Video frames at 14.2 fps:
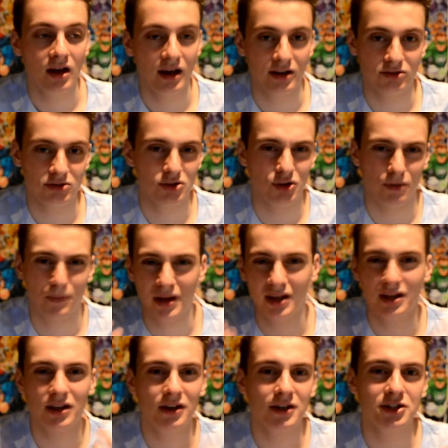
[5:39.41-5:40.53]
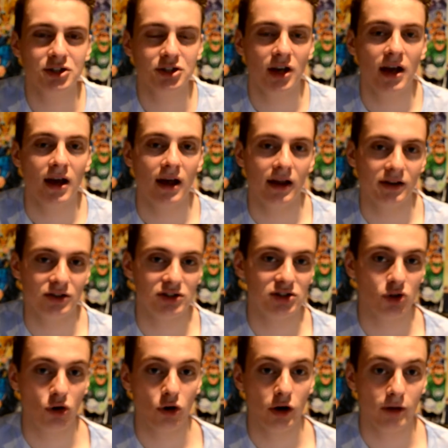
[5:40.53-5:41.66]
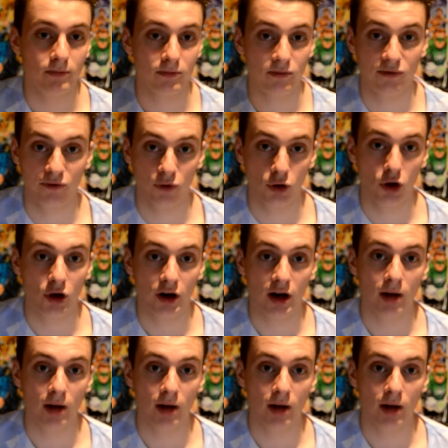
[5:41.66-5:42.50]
and he was sort of pinkish, and you saw him full on and